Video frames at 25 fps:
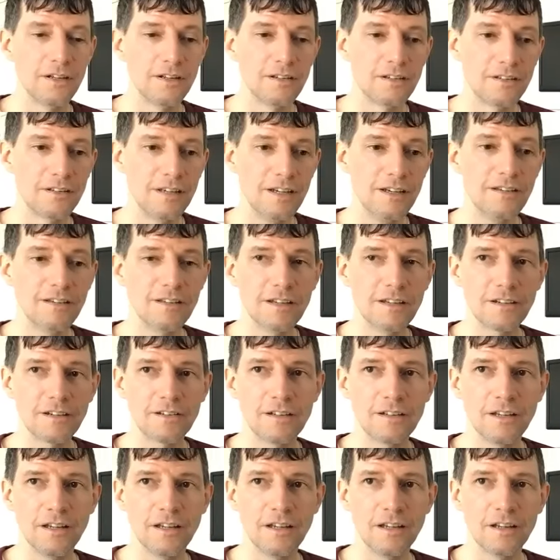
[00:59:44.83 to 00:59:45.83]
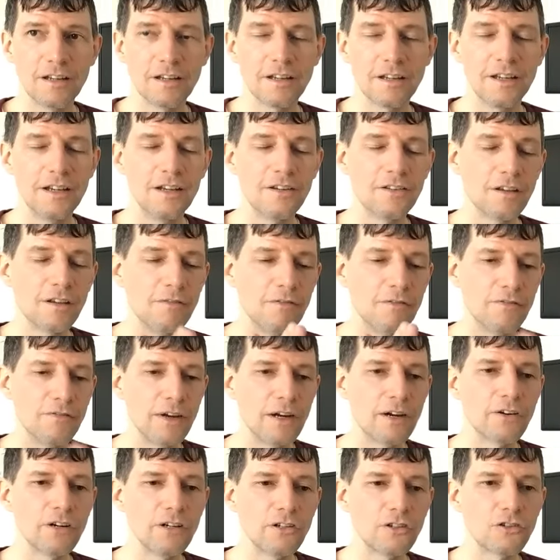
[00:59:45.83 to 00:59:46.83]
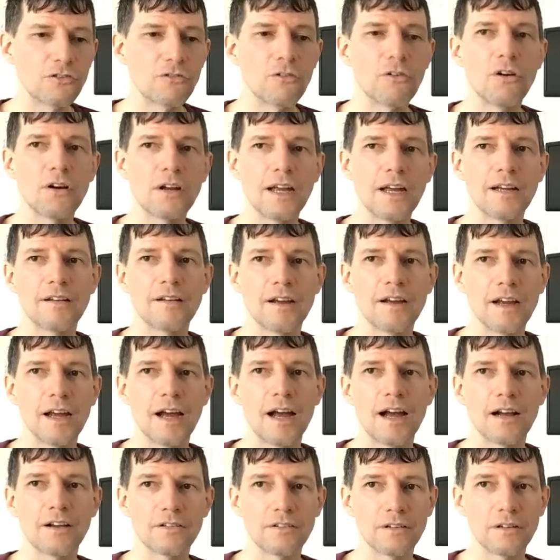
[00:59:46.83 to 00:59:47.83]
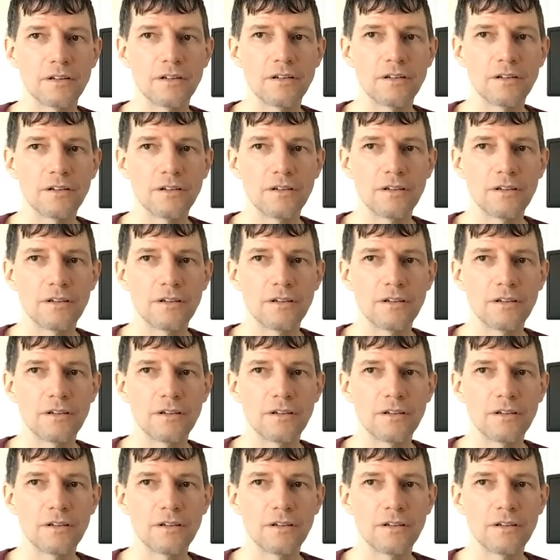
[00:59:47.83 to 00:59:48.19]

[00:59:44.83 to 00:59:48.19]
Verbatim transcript: C60 is a very strong antioxidant.